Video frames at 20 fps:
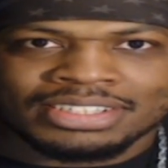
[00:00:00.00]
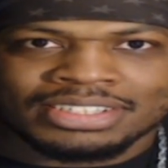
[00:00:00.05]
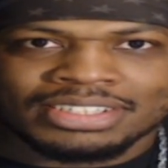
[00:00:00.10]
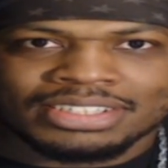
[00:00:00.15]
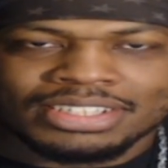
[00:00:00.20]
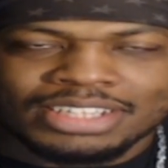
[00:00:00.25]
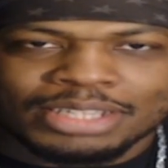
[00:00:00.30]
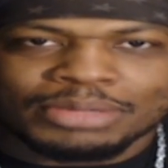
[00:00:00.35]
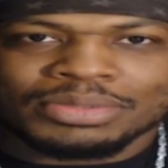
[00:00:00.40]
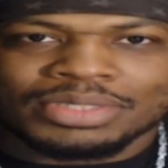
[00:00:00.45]

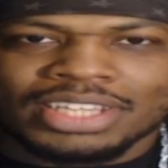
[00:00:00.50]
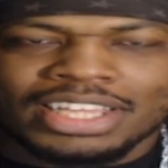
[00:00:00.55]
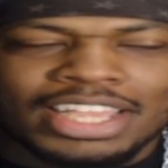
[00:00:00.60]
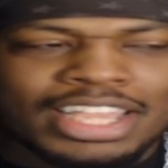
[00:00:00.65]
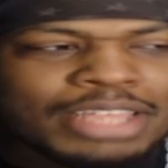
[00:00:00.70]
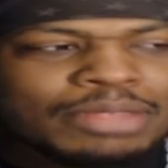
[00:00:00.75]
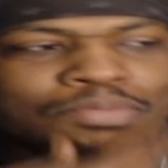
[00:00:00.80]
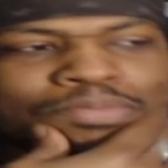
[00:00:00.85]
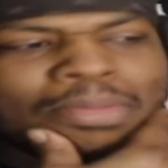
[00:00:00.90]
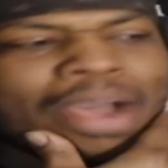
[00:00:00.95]
You know what
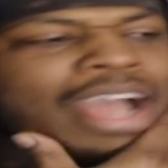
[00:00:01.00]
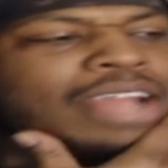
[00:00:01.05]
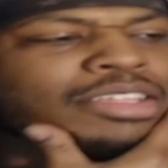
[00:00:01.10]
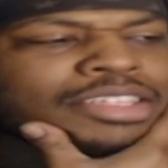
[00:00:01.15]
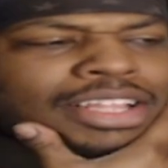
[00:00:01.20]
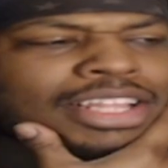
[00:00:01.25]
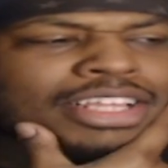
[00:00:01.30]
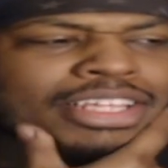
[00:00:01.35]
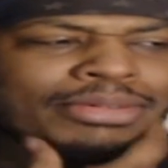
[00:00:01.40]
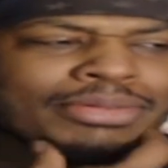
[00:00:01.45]

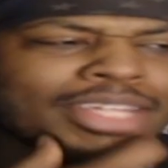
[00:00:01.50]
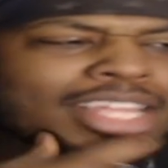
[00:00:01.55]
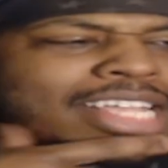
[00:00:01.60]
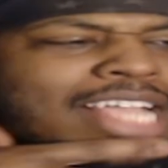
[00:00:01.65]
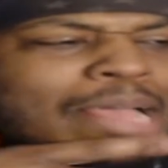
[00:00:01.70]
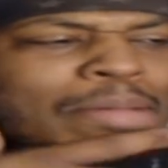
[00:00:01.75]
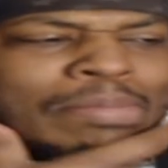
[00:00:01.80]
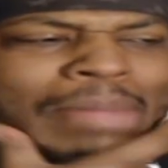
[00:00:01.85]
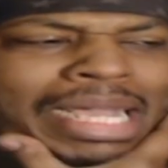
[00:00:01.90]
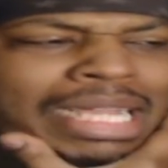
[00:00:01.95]
I'm saying?
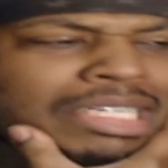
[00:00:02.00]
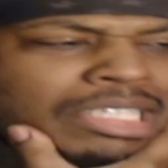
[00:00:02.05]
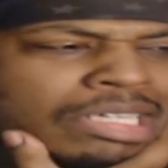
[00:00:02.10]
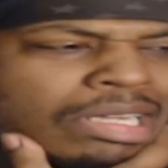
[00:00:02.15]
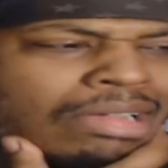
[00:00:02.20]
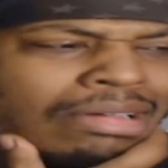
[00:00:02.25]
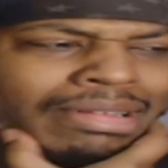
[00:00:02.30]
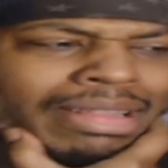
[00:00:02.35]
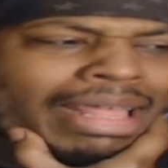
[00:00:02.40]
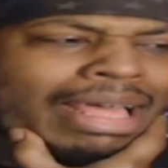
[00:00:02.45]
Got my
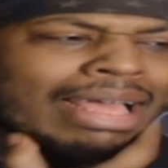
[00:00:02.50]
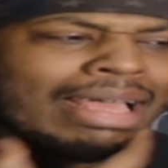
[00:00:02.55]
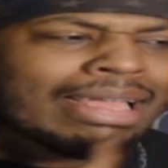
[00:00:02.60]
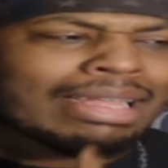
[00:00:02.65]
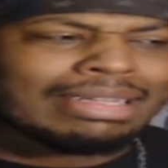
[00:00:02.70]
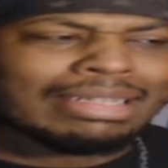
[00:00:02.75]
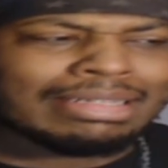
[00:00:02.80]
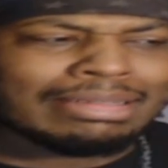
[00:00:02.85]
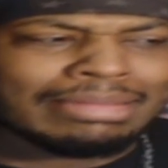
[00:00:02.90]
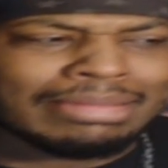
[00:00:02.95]
jawline.
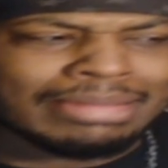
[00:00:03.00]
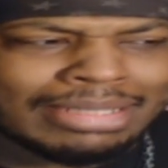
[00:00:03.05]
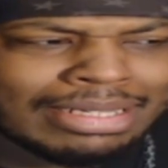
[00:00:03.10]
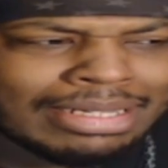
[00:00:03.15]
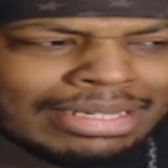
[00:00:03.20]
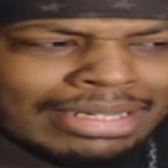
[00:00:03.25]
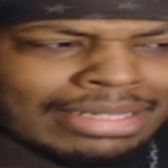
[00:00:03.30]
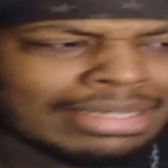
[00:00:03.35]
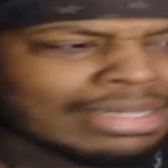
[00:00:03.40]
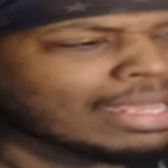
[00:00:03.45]
You know what I'm
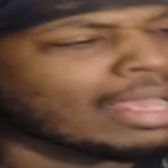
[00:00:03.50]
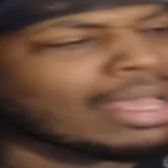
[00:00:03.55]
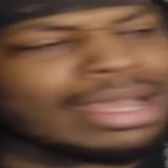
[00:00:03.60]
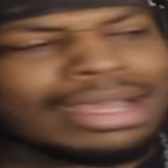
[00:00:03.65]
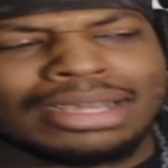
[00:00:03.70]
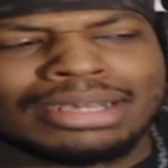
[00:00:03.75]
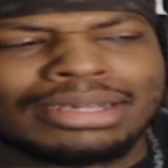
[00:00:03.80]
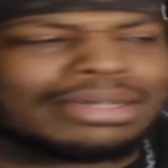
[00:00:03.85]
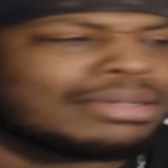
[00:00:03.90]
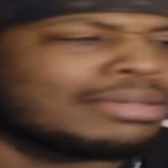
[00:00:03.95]
saying?
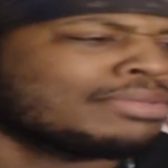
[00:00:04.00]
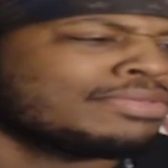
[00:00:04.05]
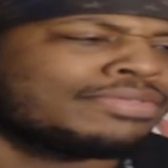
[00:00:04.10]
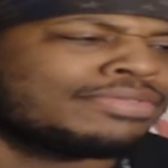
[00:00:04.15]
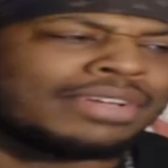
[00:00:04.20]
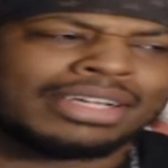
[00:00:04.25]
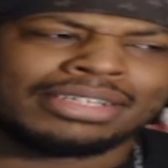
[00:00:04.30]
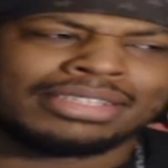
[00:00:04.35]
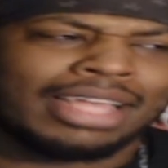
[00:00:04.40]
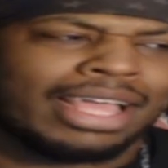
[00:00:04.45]
No,
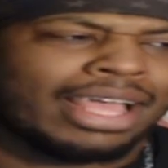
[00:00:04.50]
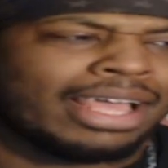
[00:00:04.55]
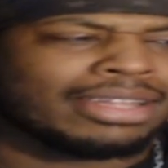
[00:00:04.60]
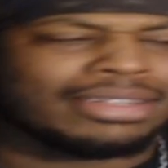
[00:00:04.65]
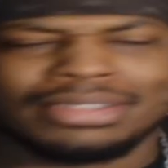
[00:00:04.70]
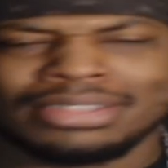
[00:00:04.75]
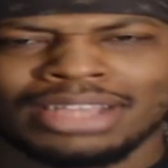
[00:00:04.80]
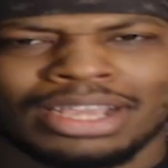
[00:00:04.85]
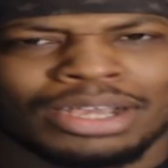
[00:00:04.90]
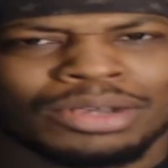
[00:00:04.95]
fuck that.
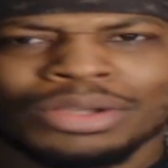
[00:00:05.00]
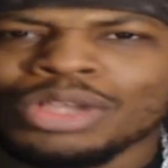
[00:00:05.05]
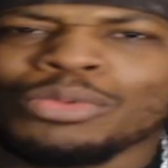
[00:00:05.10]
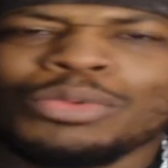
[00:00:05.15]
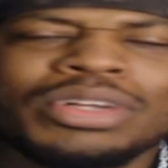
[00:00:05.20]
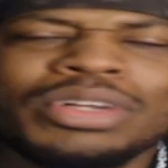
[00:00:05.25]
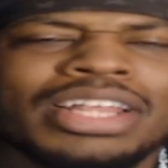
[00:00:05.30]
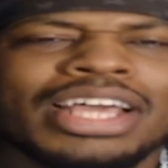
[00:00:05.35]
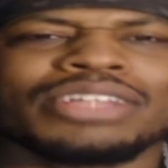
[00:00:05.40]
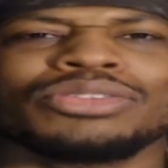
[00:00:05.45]
No,
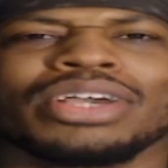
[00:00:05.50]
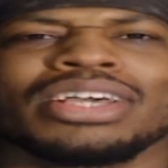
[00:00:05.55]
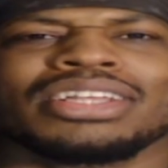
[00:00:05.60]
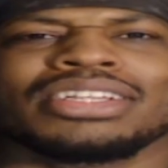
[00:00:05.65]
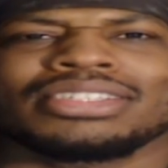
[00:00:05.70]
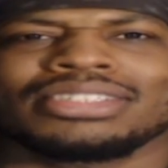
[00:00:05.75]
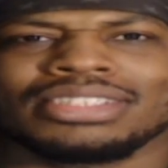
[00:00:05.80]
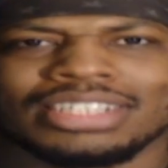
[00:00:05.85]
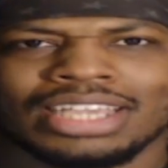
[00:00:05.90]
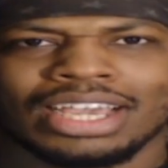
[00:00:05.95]
we're not trying to
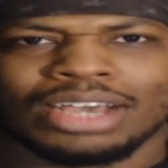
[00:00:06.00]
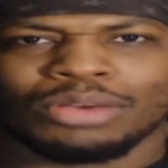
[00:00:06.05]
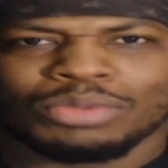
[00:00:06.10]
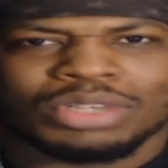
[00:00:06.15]
see y'all.